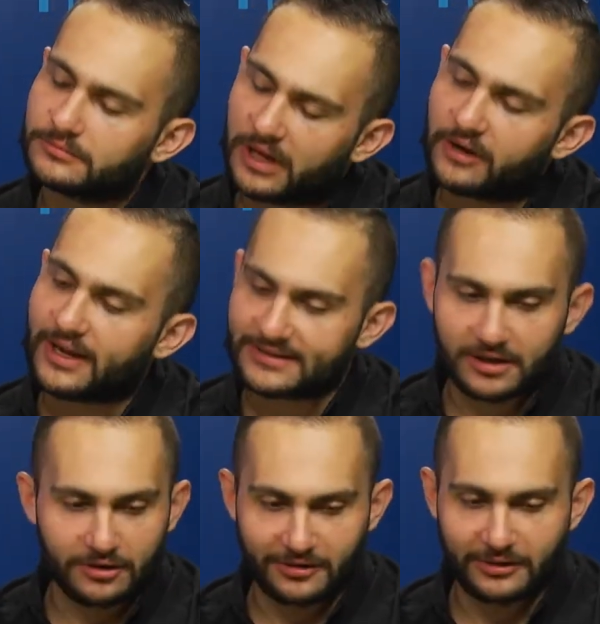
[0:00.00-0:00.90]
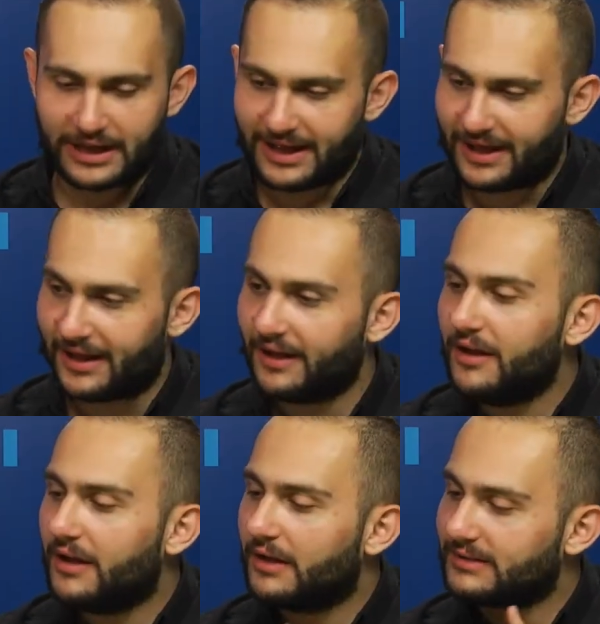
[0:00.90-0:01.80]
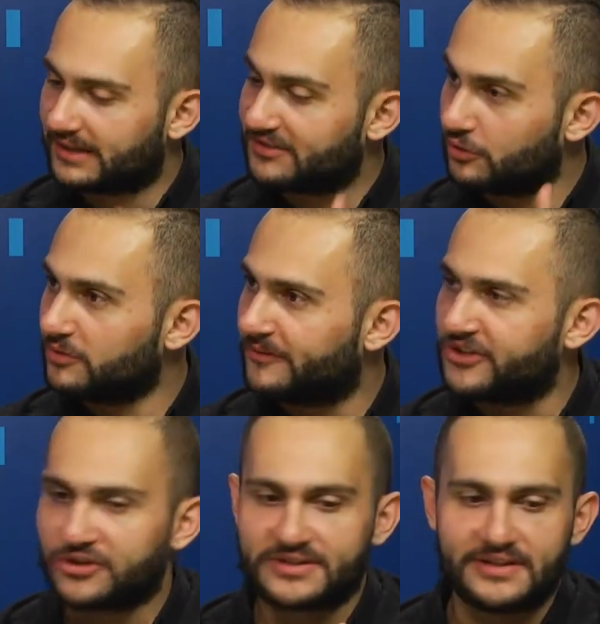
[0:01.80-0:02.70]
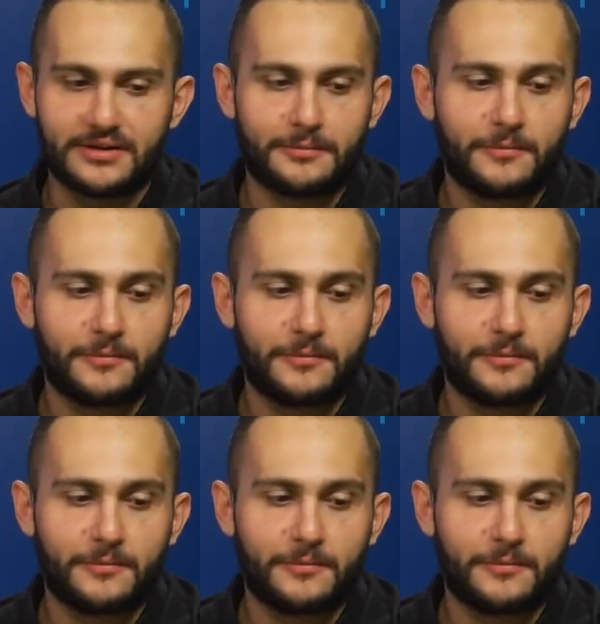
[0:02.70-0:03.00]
Okay, so there are two features here.